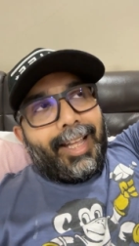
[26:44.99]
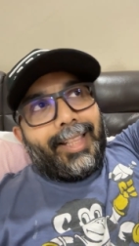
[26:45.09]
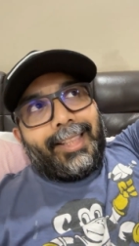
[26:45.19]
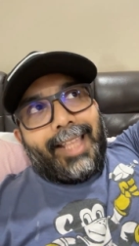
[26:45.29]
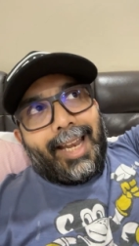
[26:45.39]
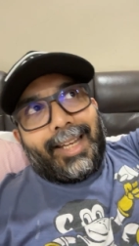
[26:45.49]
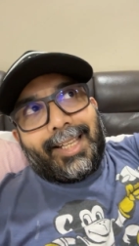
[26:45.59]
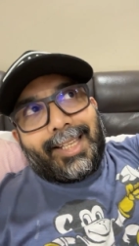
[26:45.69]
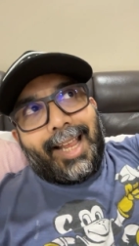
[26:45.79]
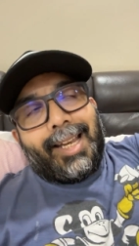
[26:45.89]
And
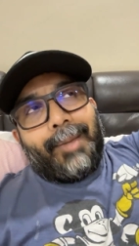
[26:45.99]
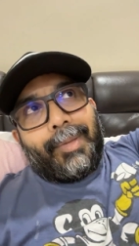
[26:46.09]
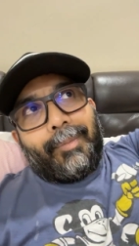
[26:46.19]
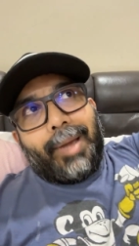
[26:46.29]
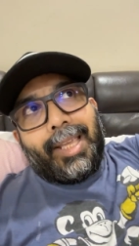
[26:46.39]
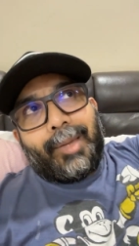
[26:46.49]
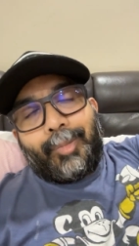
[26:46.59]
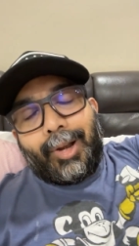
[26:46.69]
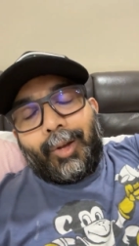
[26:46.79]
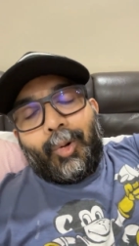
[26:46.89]
that sign up and buying
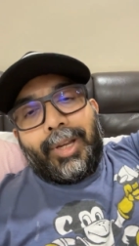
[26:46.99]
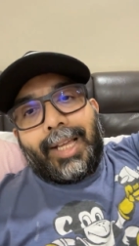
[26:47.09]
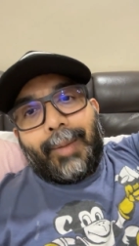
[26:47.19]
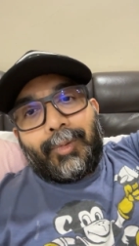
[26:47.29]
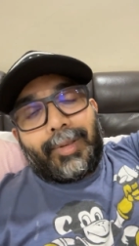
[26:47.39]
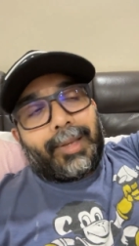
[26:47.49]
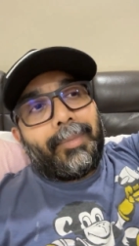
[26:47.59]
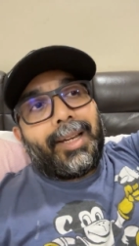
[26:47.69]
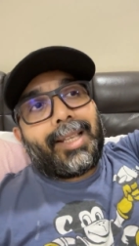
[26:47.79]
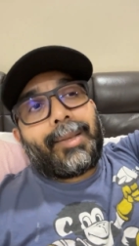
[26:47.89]
a product only comes when
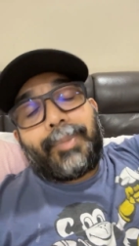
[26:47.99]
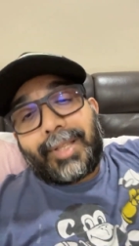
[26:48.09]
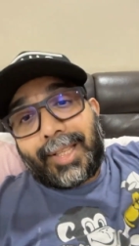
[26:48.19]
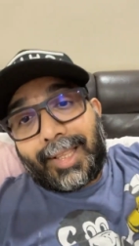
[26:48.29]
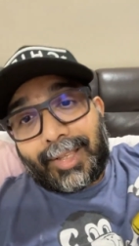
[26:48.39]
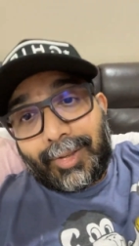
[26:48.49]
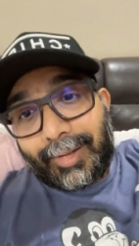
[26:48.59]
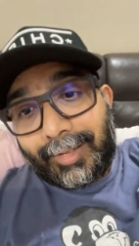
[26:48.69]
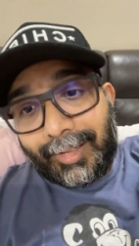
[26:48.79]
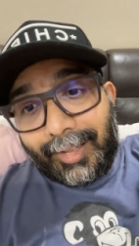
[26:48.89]
somebody does a
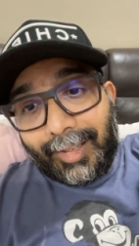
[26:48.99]
presentation.